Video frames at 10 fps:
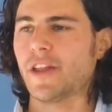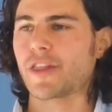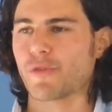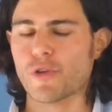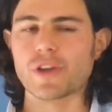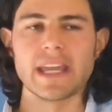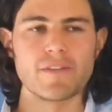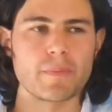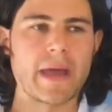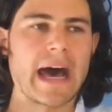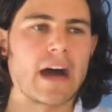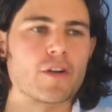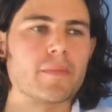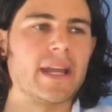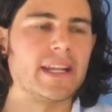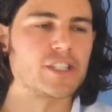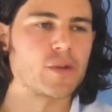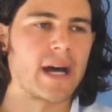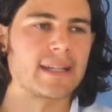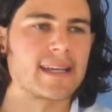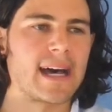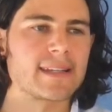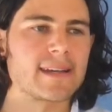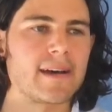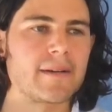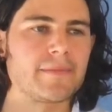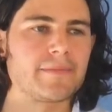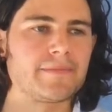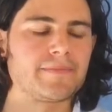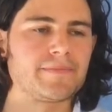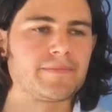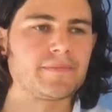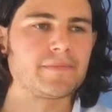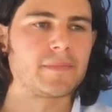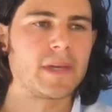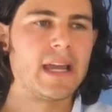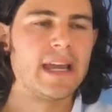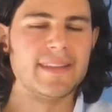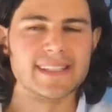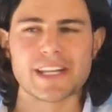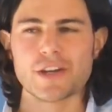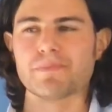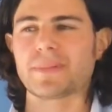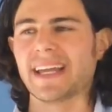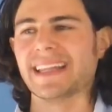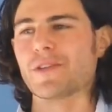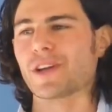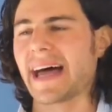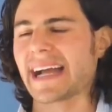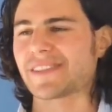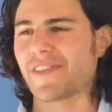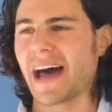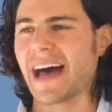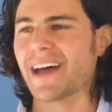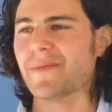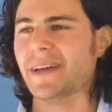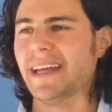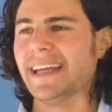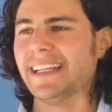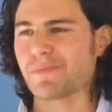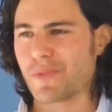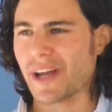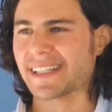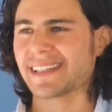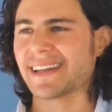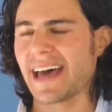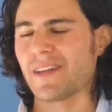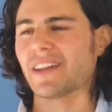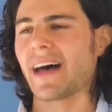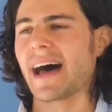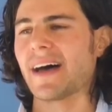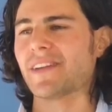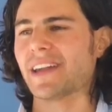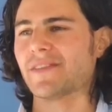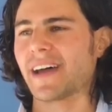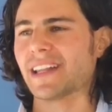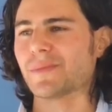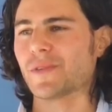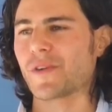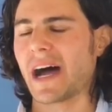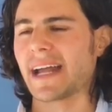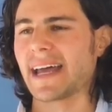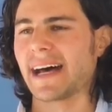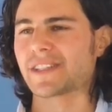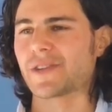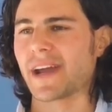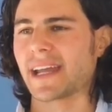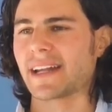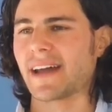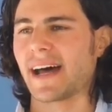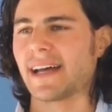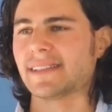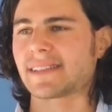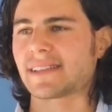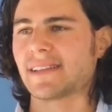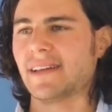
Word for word: through giving power and meaning to our data. This completely relaxed vibe is present and alive and available right now to recognize.